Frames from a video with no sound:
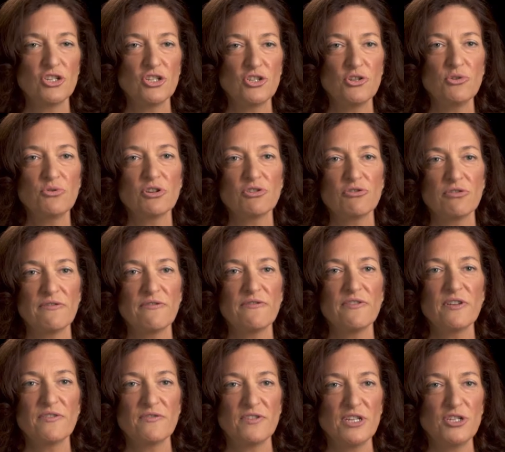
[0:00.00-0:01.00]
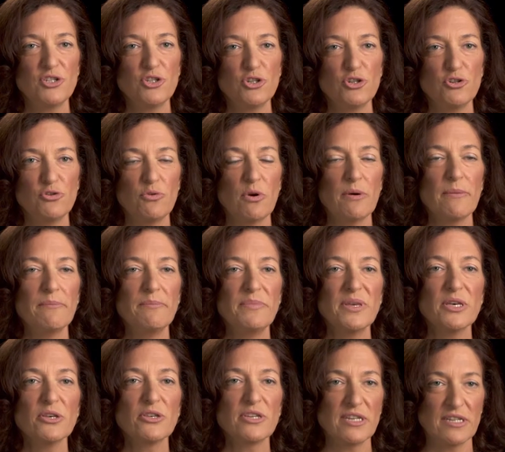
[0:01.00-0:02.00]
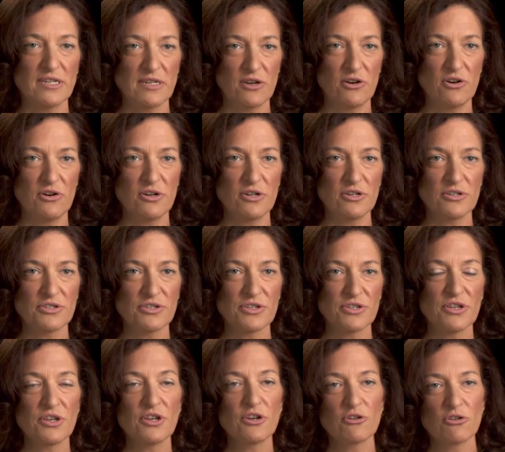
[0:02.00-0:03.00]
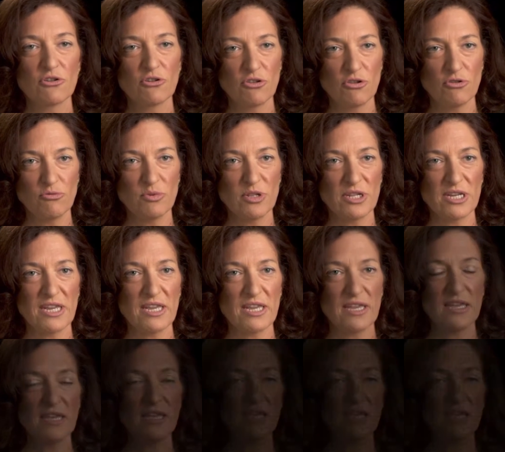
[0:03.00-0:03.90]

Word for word: to 252 billion cars globally